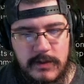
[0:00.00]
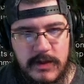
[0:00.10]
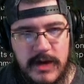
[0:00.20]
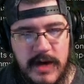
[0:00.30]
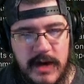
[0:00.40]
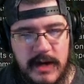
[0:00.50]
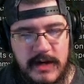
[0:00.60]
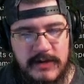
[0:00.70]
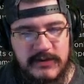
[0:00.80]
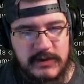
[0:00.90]

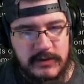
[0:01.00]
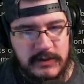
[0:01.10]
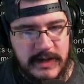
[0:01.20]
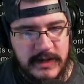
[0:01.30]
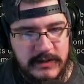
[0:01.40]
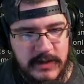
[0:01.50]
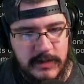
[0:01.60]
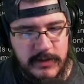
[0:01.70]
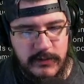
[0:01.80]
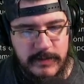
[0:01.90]
Nice. Little lag there,
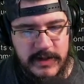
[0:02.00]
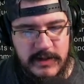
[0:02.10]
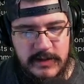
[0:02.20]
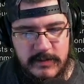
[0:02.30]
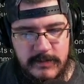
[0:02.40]
but we made it.